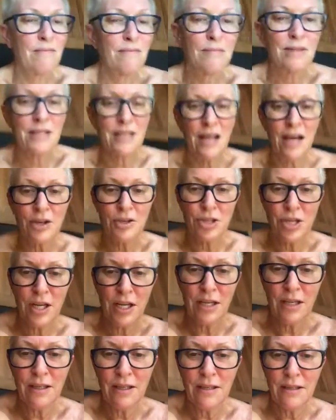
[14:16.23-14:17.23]

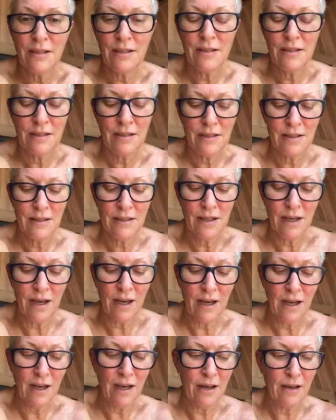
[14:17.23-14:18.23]
massaging
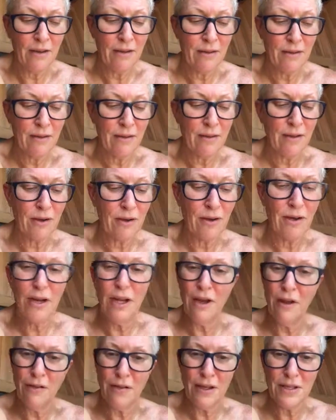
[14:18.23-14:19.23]
the good
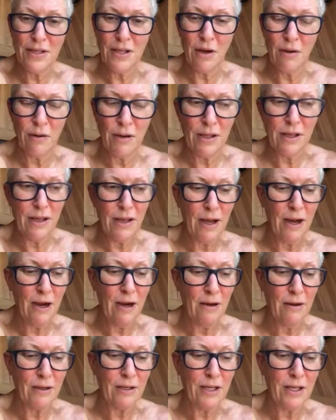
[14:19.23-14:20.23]
health that's already
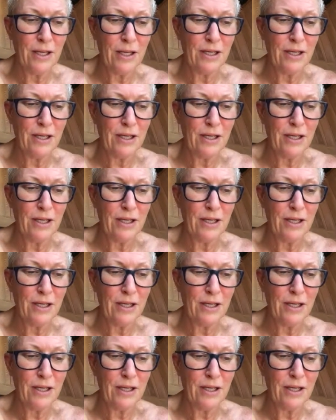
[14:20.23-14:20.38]
there and